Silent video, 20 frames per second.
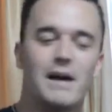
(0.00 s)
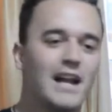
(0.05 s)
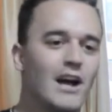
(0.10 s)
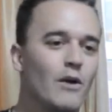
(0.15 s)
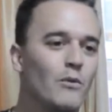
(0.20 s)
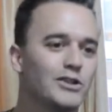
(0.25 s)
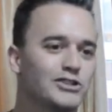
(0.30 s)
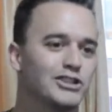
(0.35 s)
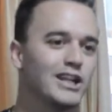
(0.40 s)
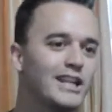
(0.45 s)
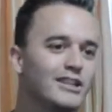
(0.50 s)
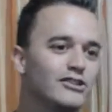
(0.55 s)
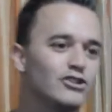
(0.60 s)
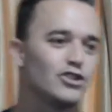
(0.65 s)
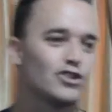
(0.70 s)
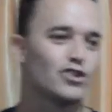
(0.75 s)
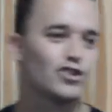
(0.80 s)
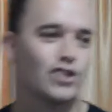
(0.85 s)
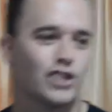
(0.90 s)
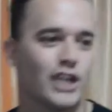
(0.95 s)
Man, I wish I can
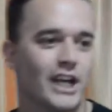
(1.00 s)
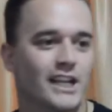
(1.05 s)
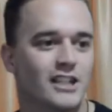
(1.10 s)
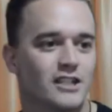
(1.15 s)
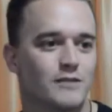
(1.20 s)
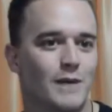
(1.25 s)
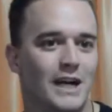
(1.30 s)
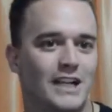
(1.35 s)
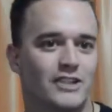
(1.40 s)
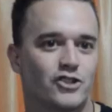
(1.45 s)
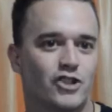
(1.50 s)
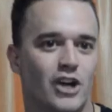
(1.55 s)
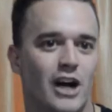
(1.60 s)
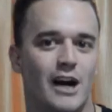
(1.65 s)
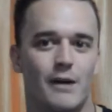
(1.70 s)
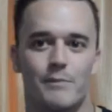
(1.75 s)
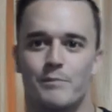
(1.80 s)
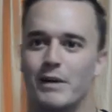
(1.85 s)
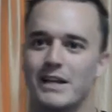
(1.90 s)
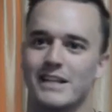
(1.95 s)
just change my
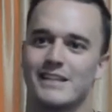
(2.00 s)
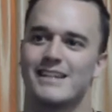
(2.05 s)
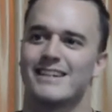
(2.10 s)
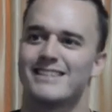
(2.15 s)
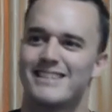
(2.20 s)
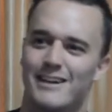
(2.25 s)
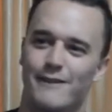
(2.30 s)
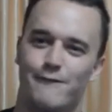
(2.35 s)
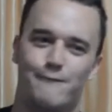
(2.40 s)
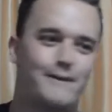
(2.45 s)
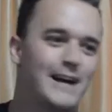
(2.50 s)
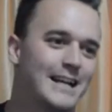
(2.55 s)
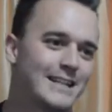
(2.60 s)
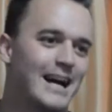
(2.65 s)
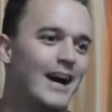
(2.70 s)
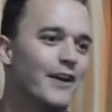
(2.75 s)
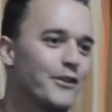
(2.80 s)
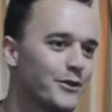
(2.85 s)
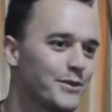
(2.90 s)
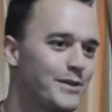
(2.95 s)
job, but it doesn't
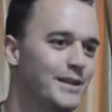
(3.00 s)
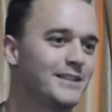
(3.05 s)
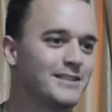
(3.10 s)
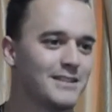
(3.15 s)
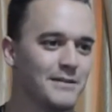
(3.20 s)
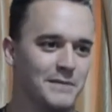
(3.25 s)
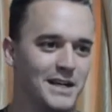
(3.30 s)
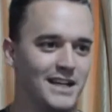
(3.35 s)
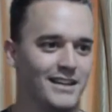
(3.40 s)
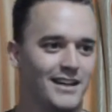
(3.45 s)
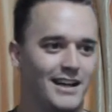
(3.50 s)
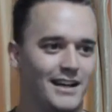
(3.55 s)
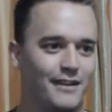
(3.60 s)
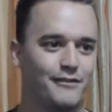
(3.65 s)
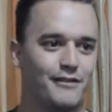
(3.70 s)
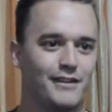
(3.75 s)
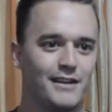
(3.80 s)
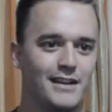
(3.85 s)
affect other things in my life.